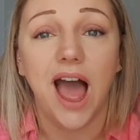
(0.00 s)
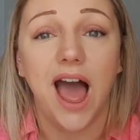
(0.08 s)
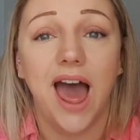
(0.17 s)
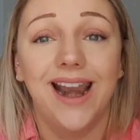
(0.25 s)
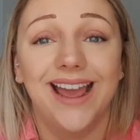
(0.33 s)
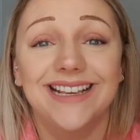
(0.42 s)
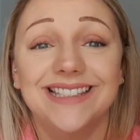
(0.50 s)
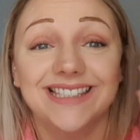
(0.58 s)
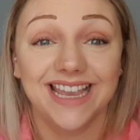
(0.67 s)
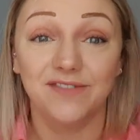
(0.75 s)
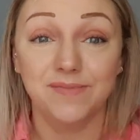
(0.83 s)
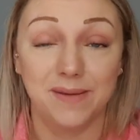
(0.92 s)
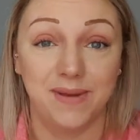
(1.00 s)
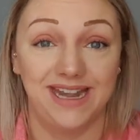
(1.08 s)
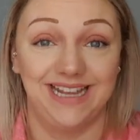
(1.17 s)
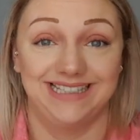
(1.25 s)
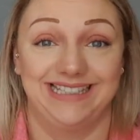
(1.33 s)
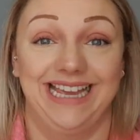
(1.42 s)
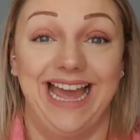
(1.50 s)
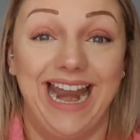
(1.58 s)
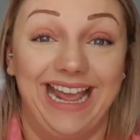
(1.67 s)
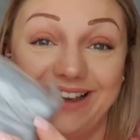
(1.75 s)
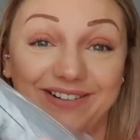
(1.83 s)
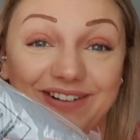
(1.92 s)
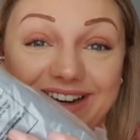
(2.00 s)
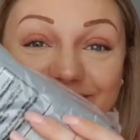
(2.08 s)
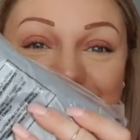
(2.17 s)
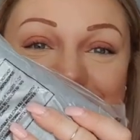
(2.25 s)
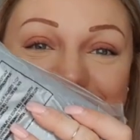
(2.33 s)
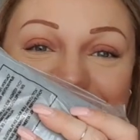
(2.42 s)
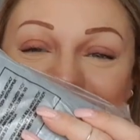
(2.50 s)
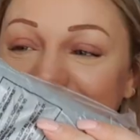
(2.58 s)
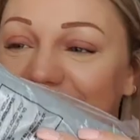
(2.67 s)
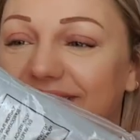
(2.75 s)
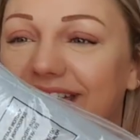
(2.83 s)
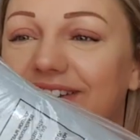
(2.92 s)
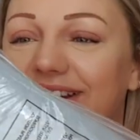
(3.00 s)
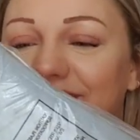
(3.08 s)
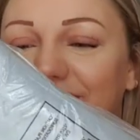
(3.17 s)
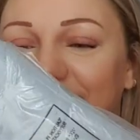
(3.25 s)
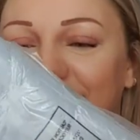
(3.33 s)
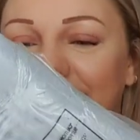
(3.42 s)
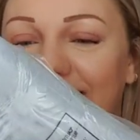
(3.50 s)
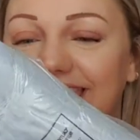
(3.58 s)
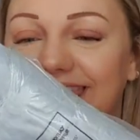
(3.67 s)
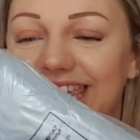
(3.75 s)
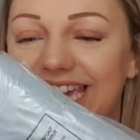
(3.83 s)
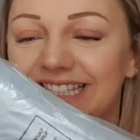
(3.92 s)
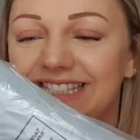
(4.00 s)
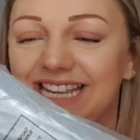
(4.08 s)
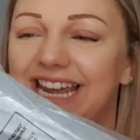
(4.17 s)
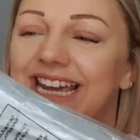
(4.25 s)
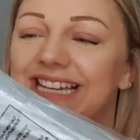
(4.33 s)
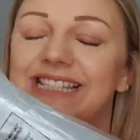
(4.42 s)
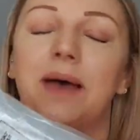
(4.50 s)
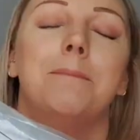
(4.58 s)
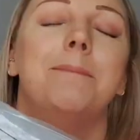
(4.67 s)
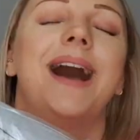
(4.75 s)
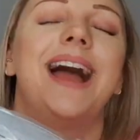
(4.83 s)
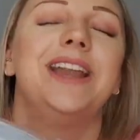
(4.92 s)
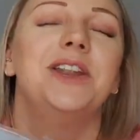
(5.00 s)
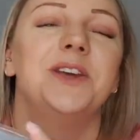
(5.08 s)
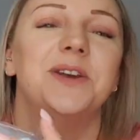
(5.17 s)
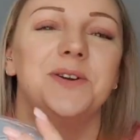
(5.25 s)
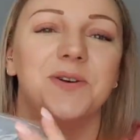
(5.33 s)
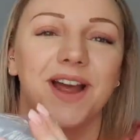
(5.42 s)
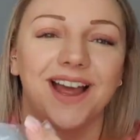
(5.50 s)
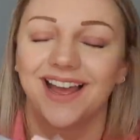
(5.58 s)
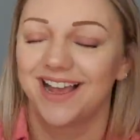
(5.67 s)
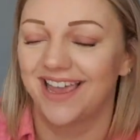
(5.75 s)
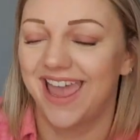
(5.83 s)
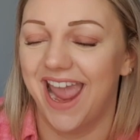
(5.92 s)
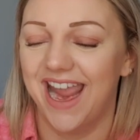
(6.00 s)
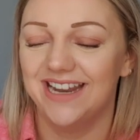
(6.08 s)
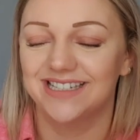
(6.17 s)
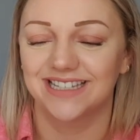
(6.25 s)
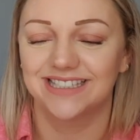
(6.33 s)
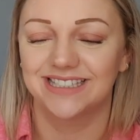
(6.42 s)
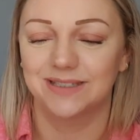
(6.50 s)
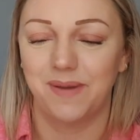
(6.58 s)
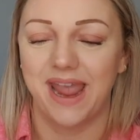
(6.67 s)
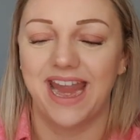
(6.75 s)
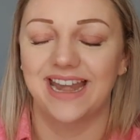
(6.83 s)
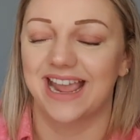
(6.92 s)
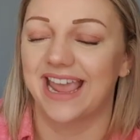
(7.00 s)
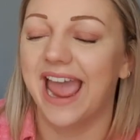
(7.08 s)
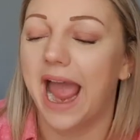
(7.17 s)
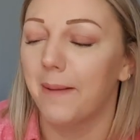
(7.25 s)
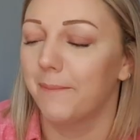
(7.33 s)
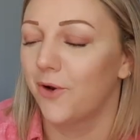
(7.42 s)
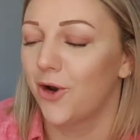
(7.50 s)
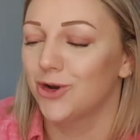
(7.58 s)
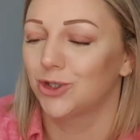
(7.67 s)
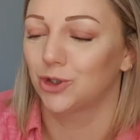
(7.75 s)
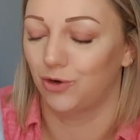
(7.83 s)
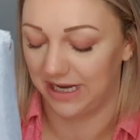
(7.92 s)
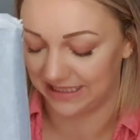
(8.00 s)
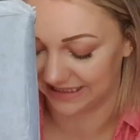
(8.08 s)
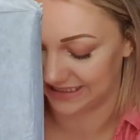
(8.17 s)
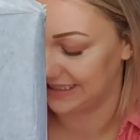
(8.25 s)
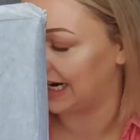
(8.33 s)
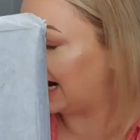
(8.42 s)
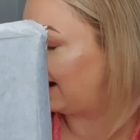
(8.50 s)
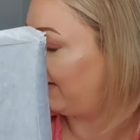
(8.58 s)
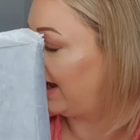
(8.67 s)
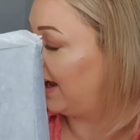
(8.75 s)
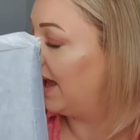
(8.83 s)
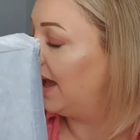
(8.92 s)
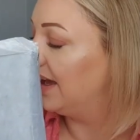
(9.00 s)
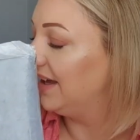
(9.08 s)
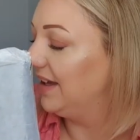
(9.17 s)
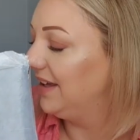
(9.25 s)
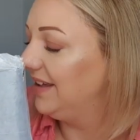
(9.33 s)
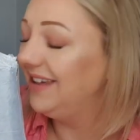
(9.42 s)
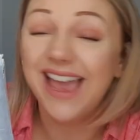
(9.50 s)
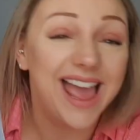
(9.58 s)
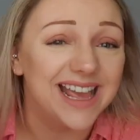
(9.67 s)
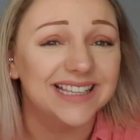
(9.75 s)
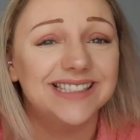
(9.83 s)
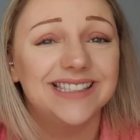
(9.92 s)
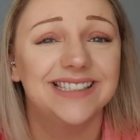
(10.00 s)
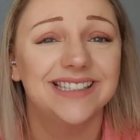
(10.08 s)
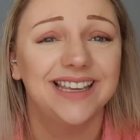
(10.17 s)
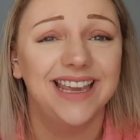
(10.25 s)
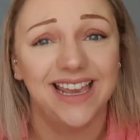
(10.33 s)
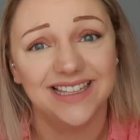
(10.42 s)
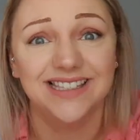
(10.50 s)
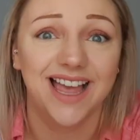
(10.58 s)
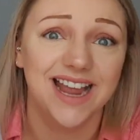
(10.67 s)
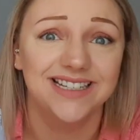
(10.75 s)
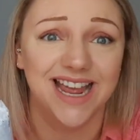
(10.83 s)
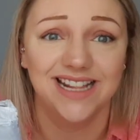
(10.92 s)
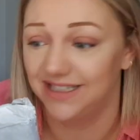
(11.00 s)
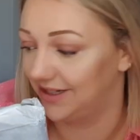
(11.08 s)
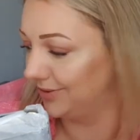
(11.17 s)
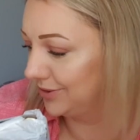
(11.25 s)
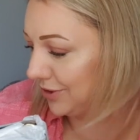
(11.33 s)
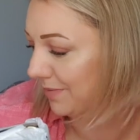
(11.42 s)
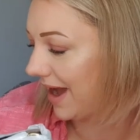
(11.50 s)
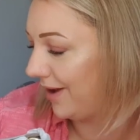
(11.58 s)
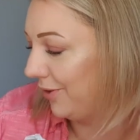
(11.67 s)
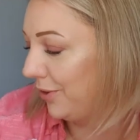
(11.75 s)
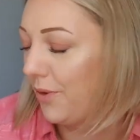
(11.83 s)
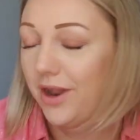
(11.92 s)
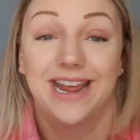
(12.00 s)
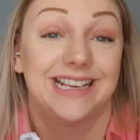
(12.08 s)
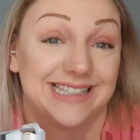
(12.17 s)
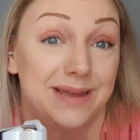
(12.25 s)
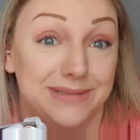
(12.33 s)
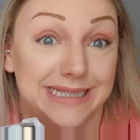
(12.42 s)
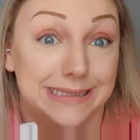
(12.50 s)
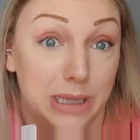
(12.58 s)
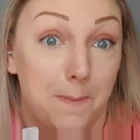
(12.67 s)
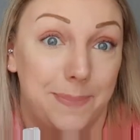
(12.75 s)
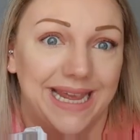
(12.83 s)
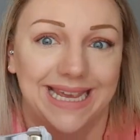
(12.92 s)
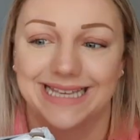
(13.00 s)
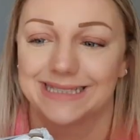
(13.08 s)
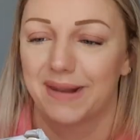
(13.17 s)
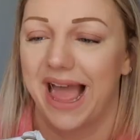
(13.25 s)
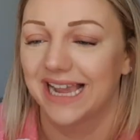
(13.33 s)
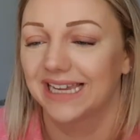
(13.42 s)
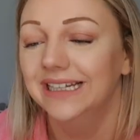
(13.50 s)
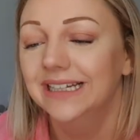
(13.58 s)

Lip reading: And I saved my pennies, and I got what I wanted, so we're going for it. Okay, this is my new Kate Spade Cameron Street diary. Yes, it's identical to my other one, except it's not pink, it's black.